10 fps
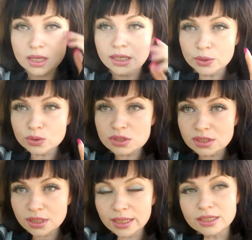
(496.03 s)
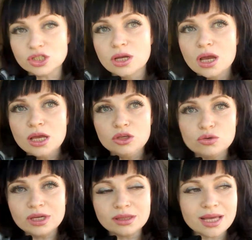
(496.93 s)
Here is the catch
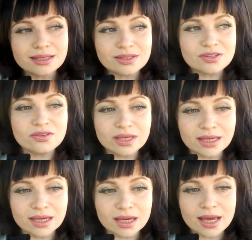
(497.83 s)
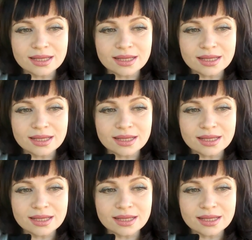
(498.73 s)
you cannot think